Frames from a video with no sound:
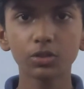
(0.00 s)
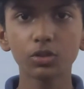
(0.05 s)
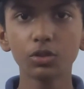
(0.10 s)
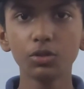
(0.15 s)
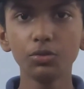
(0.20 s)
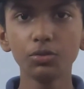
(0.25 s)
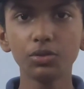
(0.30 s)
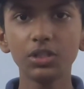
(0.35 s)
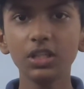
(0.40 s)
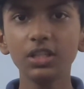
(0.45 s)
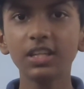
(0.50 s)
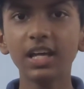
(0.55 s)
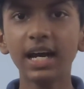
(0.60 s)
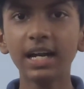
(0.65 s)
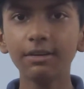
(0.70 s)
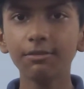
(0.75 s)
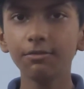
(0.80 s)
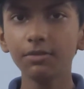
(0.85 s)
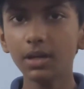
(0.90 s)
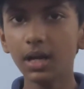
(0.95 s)
So you see
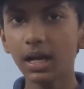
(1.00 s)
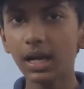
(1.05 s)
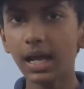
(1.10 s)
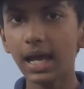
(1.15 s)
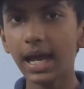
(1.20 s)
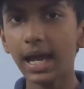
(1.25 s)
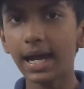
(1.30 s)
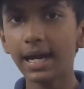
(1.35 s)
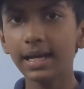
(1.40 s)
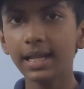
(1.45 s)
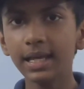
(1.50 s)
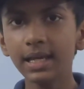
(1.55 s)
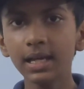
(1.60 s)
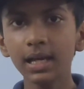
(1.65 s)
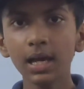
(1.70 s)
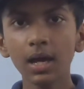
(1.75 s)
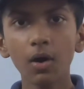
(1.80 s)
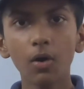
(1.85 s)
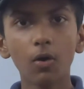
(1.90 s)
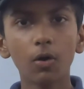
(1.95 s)
that we are
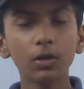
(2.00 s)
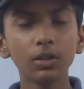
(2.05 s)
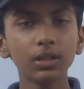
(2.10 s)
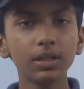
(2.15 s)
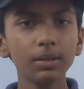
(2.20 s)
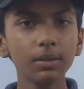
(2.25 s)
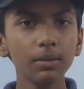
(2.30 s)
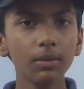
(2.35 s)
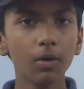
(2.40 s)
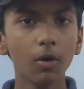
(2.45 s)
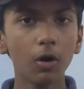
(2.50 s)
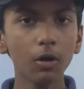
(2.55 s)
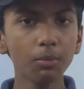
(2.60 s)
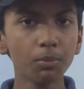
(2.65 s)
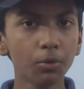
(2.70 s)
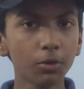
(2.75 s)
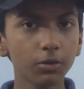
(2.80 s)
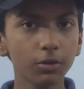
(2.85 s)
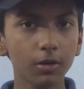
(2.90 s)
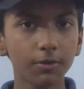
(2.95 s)
adding on
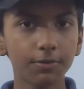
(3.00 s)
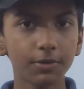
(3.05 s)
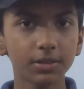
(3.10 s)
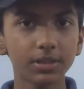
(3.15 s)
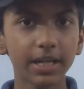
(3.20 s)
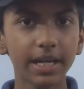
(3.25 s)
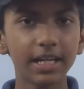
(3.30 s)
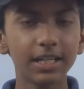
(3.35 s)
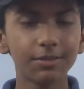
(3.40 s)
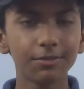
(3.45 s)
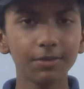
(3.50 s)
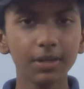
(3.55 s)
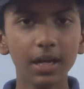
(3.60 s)
both of our sides.